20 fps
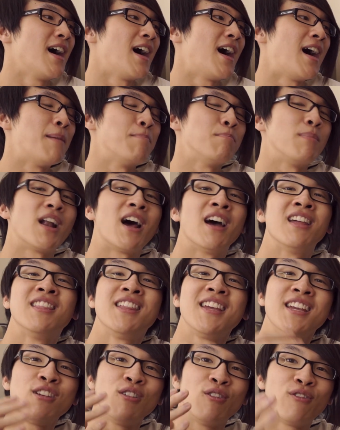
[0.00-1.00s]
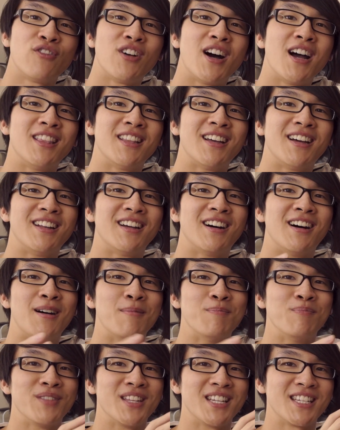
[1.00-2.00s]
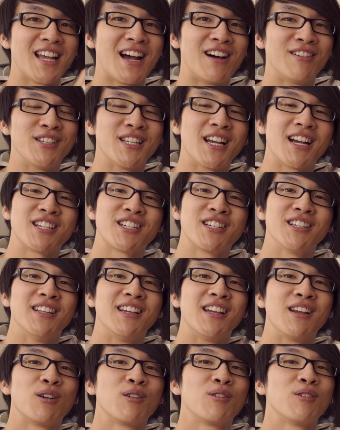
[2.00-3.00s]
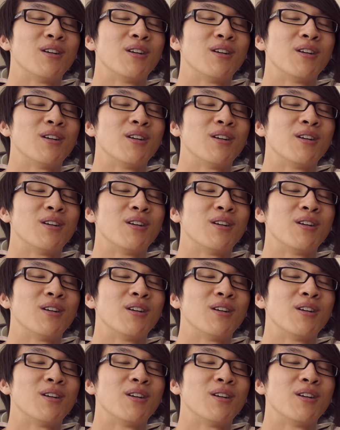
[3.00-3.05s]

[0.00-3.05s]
but I think you'll find that the sound is actually,